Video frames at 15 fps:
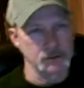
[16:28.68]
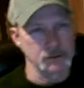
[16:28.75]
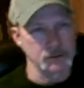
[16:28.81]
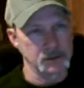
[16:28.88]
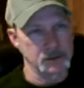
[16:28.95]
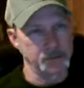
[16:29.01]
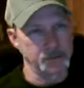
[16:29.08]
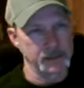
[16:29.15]
the
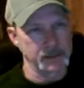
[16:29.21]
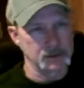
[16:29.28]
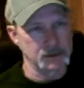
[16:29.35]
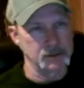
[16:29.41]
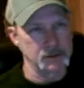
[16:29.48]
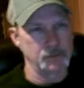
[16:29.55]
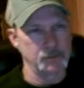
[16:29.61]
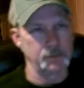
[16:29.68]
best
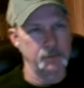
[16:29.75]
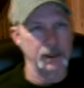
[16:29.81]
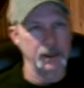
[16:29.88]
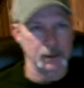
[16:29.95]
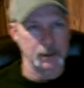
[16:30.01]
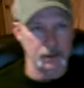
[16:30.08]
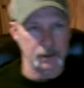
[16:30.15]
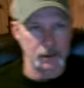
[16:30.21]
pick,
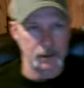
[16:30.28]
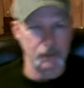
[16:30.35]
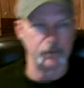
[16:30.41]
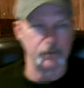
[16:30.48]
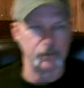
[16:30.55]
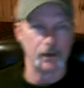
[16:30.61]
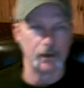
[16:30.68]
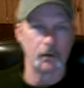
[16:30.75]
even
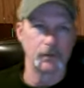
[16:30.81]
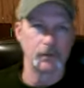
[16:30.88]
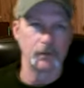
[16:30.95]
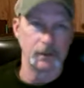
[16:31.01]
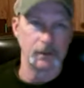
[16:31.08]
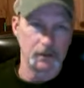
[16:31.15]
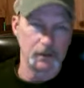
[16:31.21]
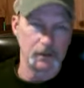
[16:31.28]
though
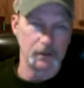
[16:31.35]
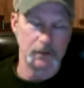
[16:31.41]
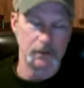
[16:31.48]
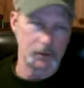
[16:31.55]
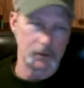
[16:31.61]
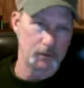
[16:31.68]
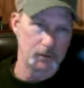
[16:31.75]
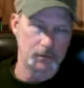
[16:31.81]
he's
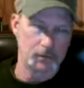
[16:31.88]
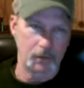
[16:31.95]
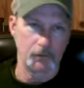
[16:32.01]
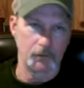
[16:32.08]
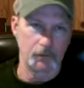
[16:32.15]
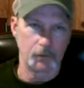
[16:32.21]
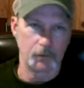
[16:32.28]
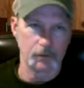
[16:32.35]
sure Trevor
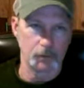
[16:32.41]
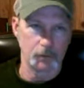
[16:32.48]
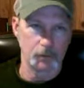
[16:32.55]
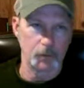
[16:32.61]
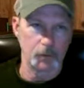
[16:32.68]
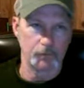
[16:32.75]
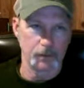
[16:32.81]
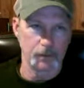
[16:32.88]
Lawrence will go
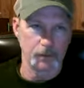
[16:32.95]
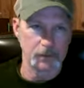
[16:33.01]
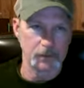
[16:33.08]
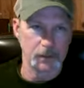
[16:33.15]
first.